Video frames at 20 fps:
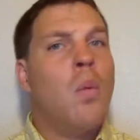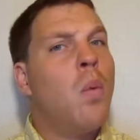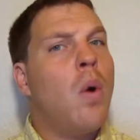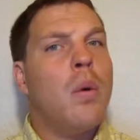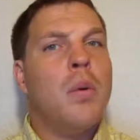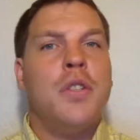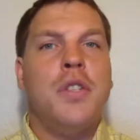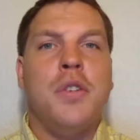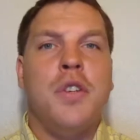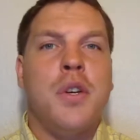
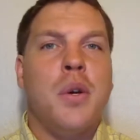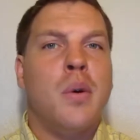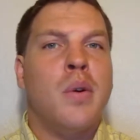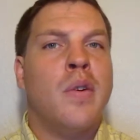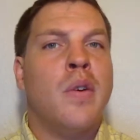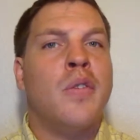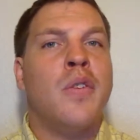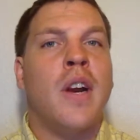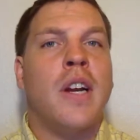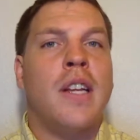What would you do
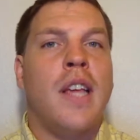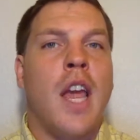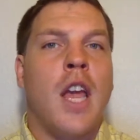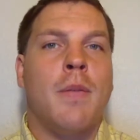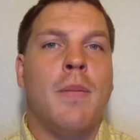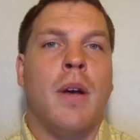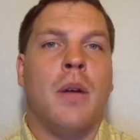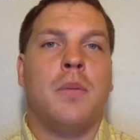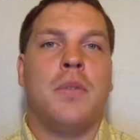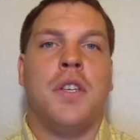if a friend
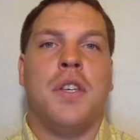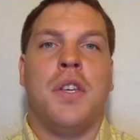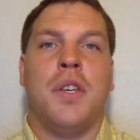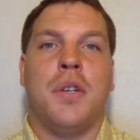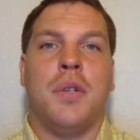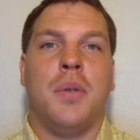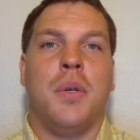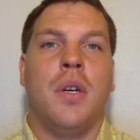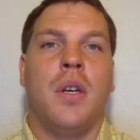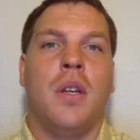came up to
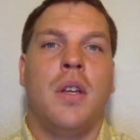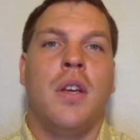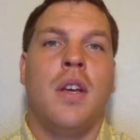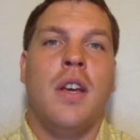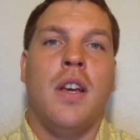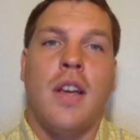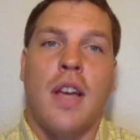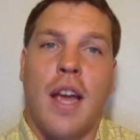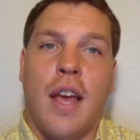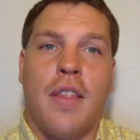you?
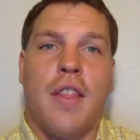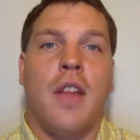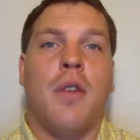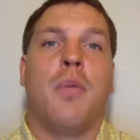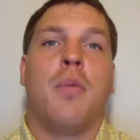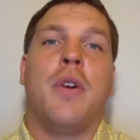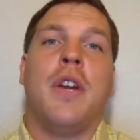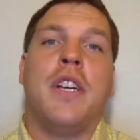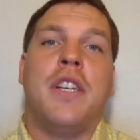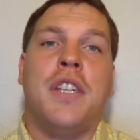And
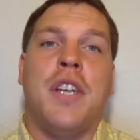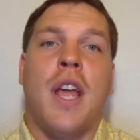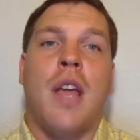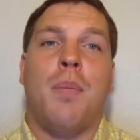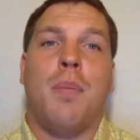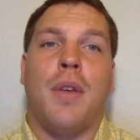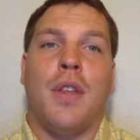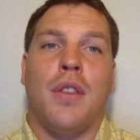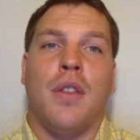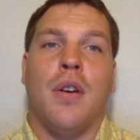then
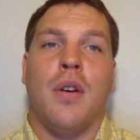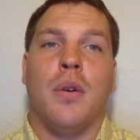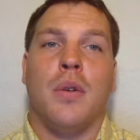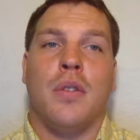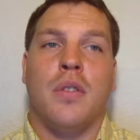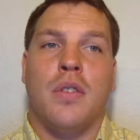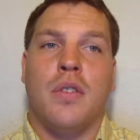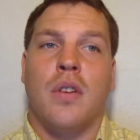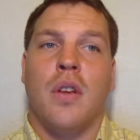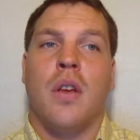reshaping
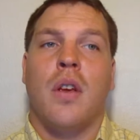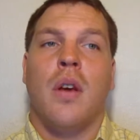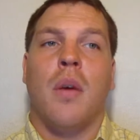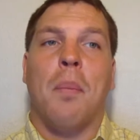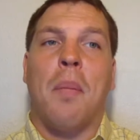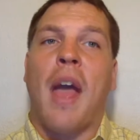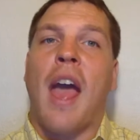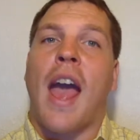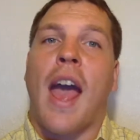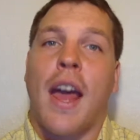those
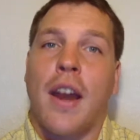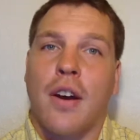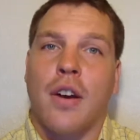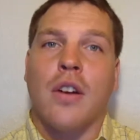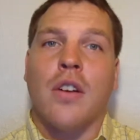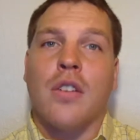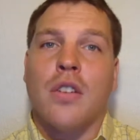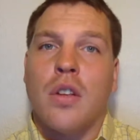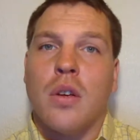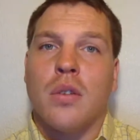
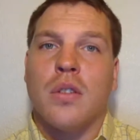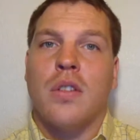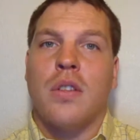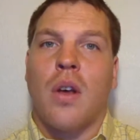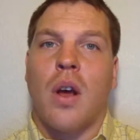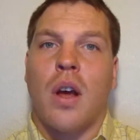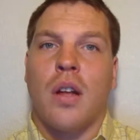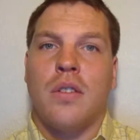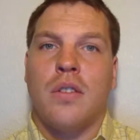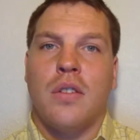patterns, those
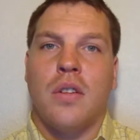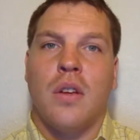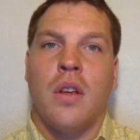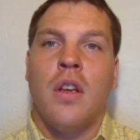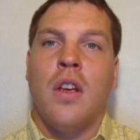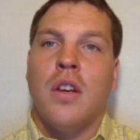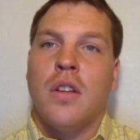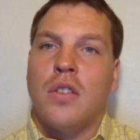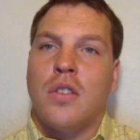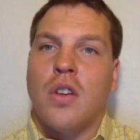thoughts.
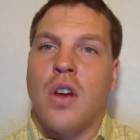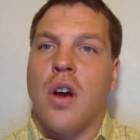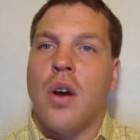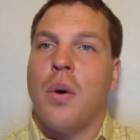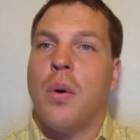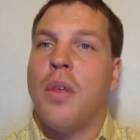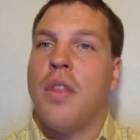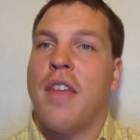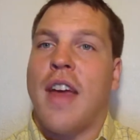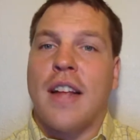
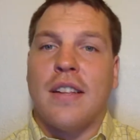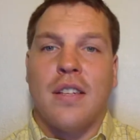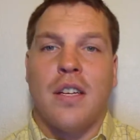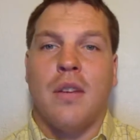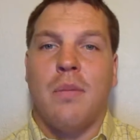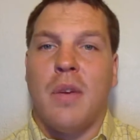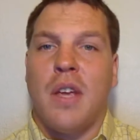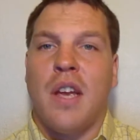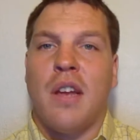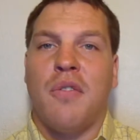So that's
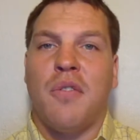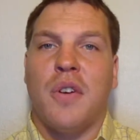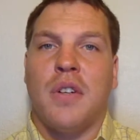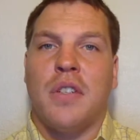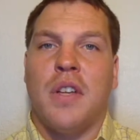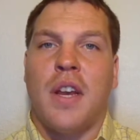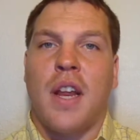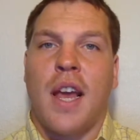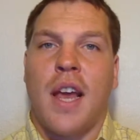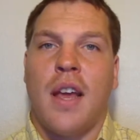going to be it for
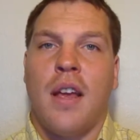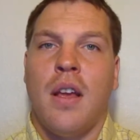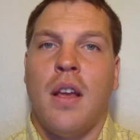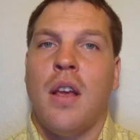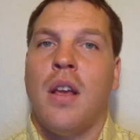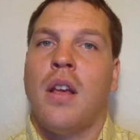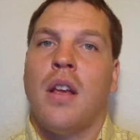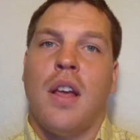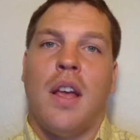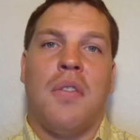
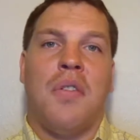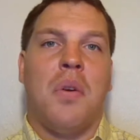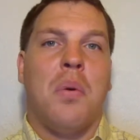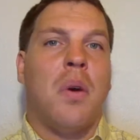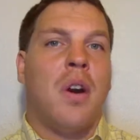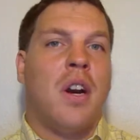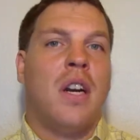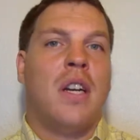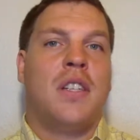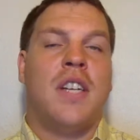today. If you
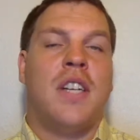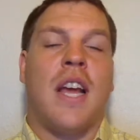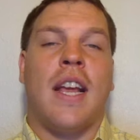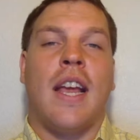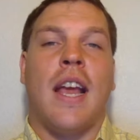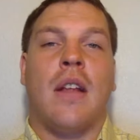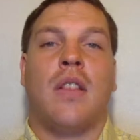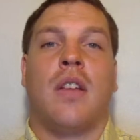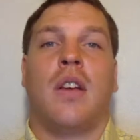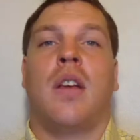wanted to
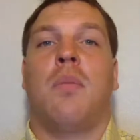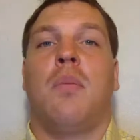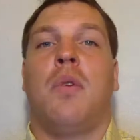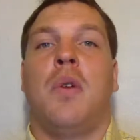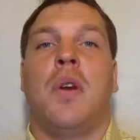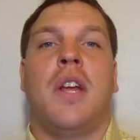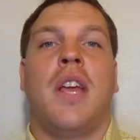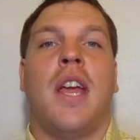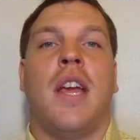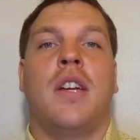check out the
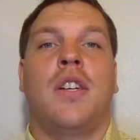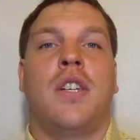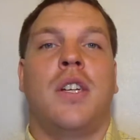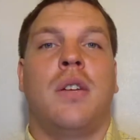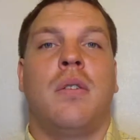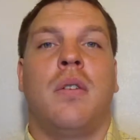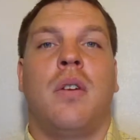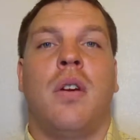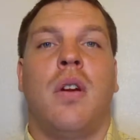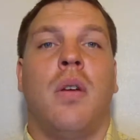
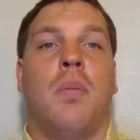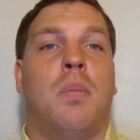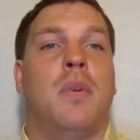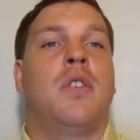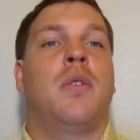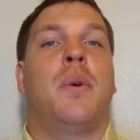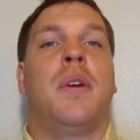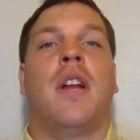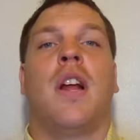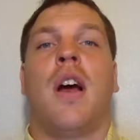communication
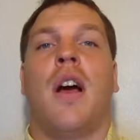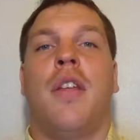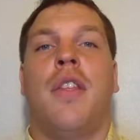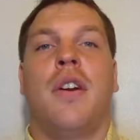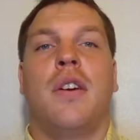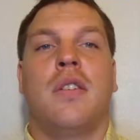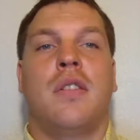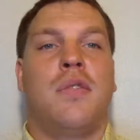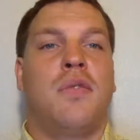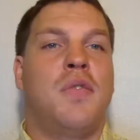between
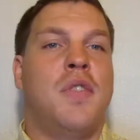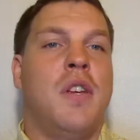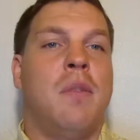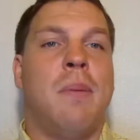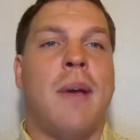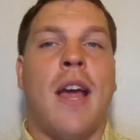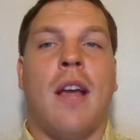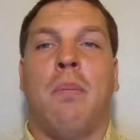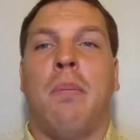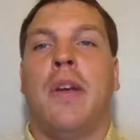others,
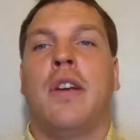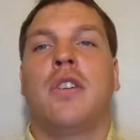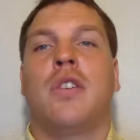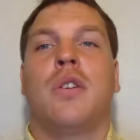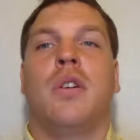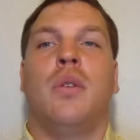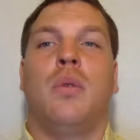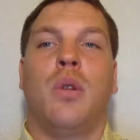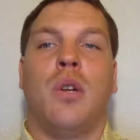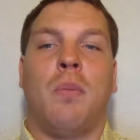feedback, make
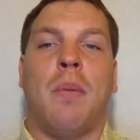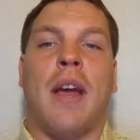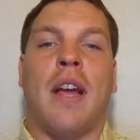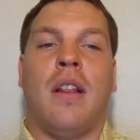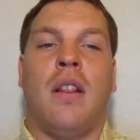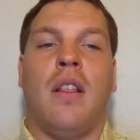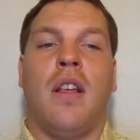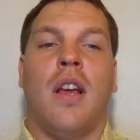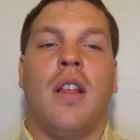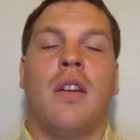sure you look back
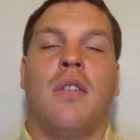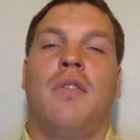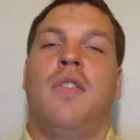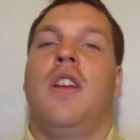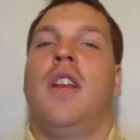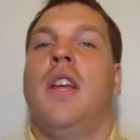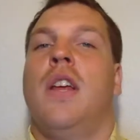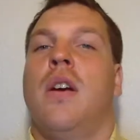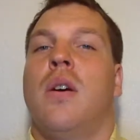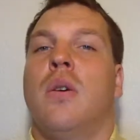at the other
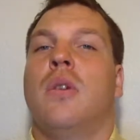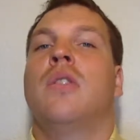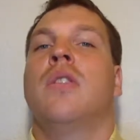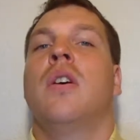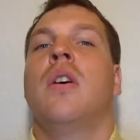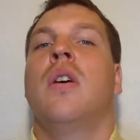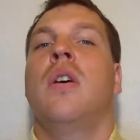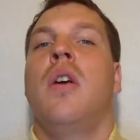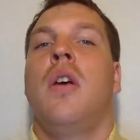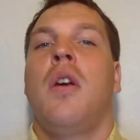videos.
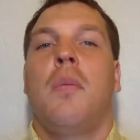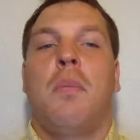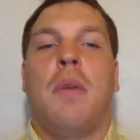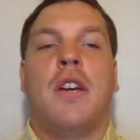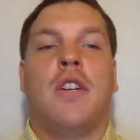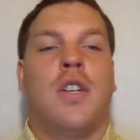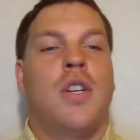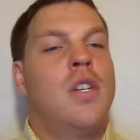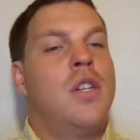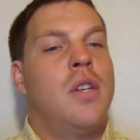
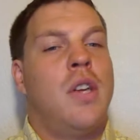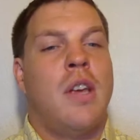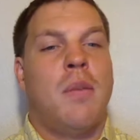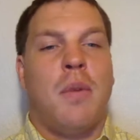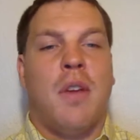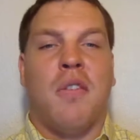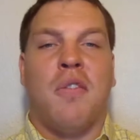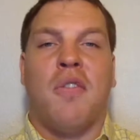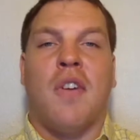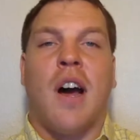Make sure you give
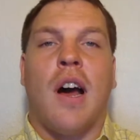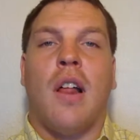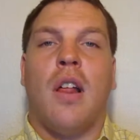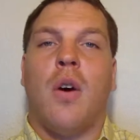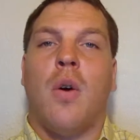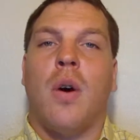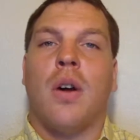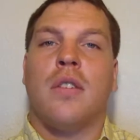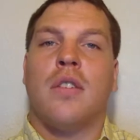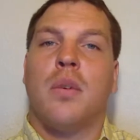me a
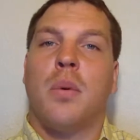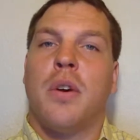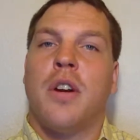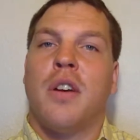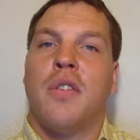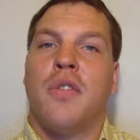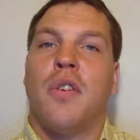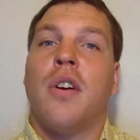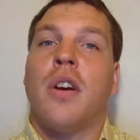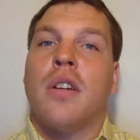follow on
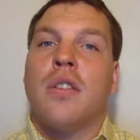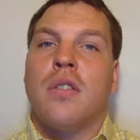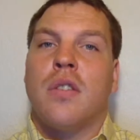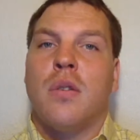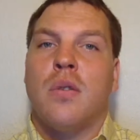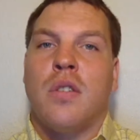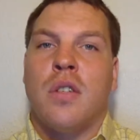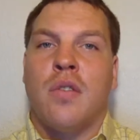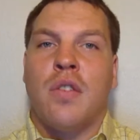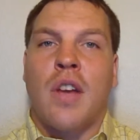Twitter for
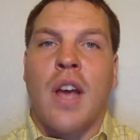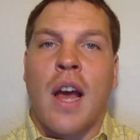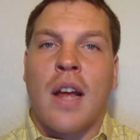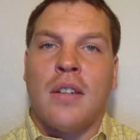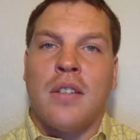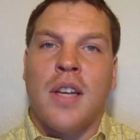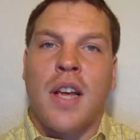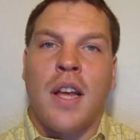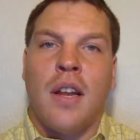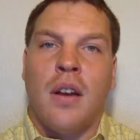exclusive
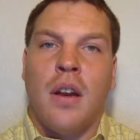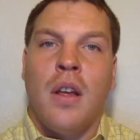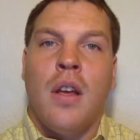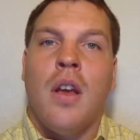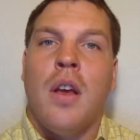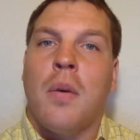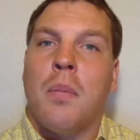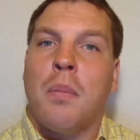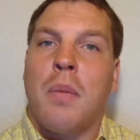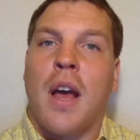content.
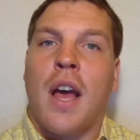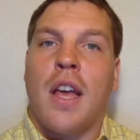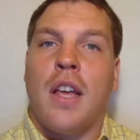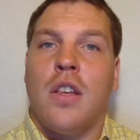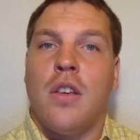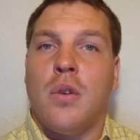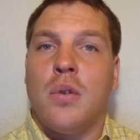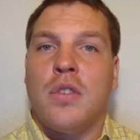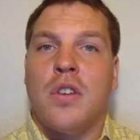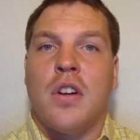My
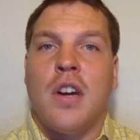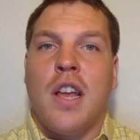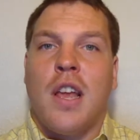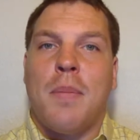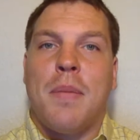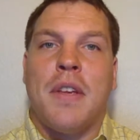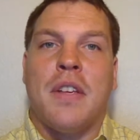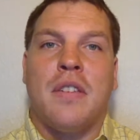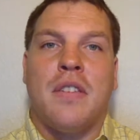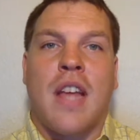
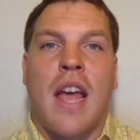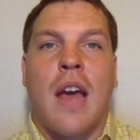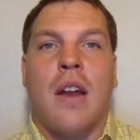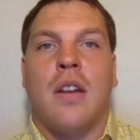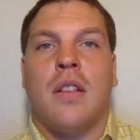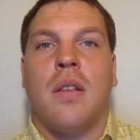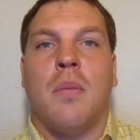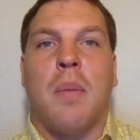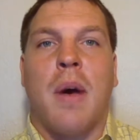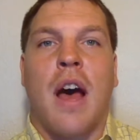username is
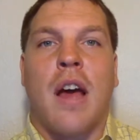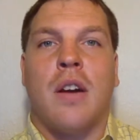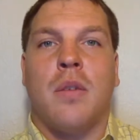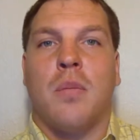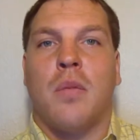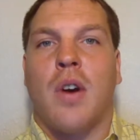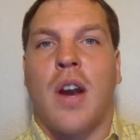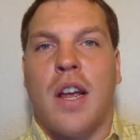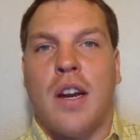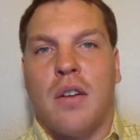down at the
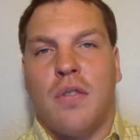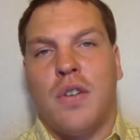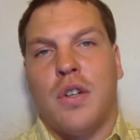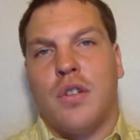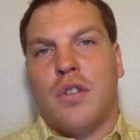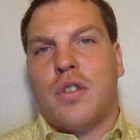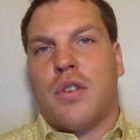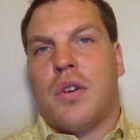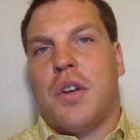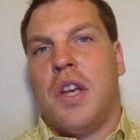bottom right of
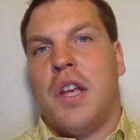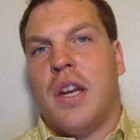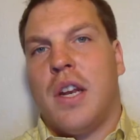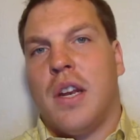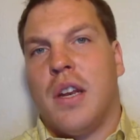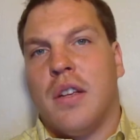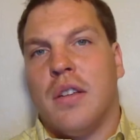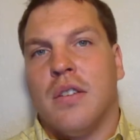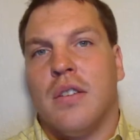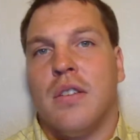your screen.
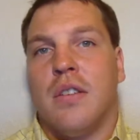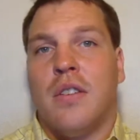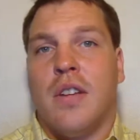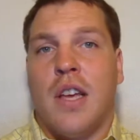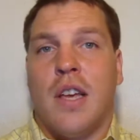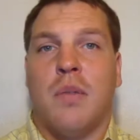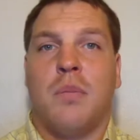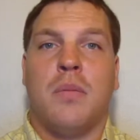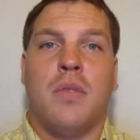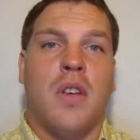It is
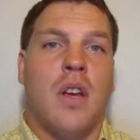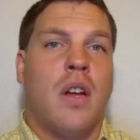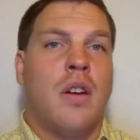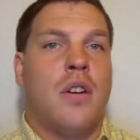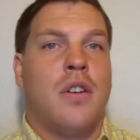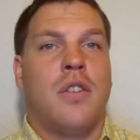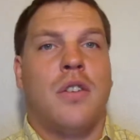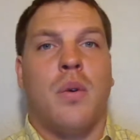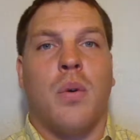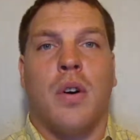
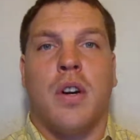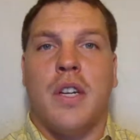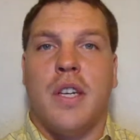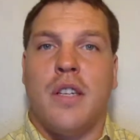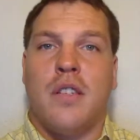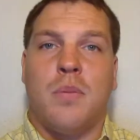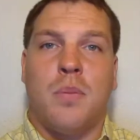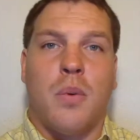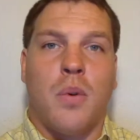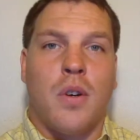
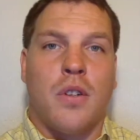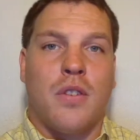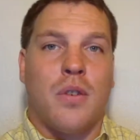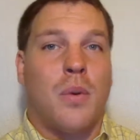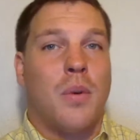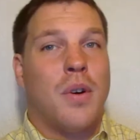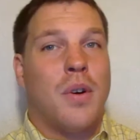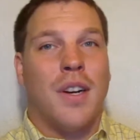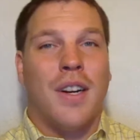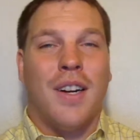
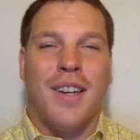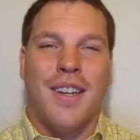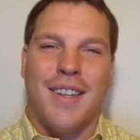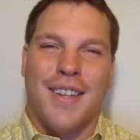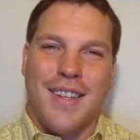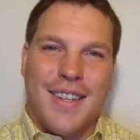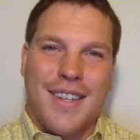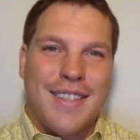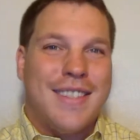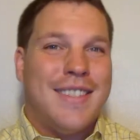dims_esports or
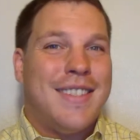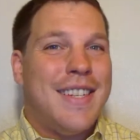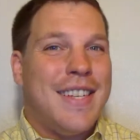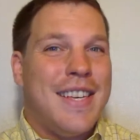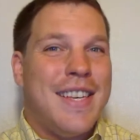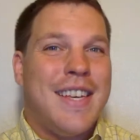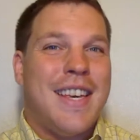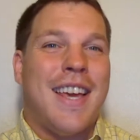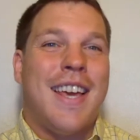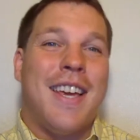
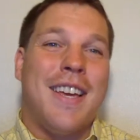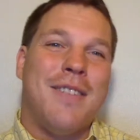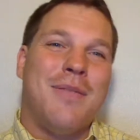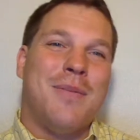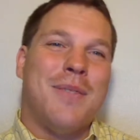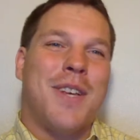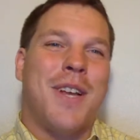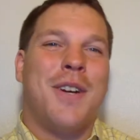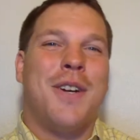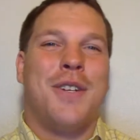
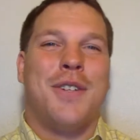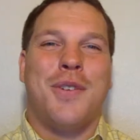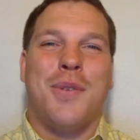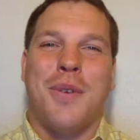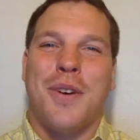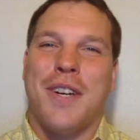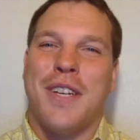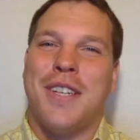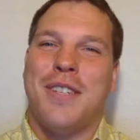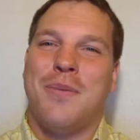
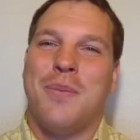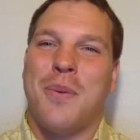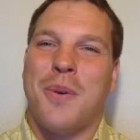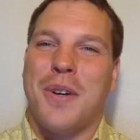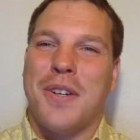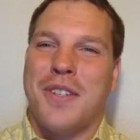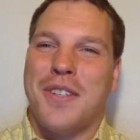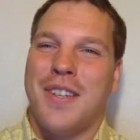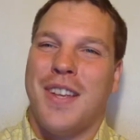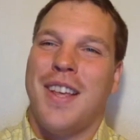
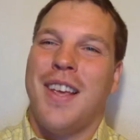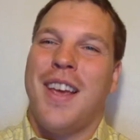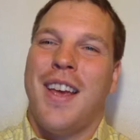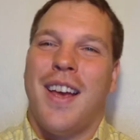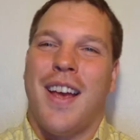dhims_esports,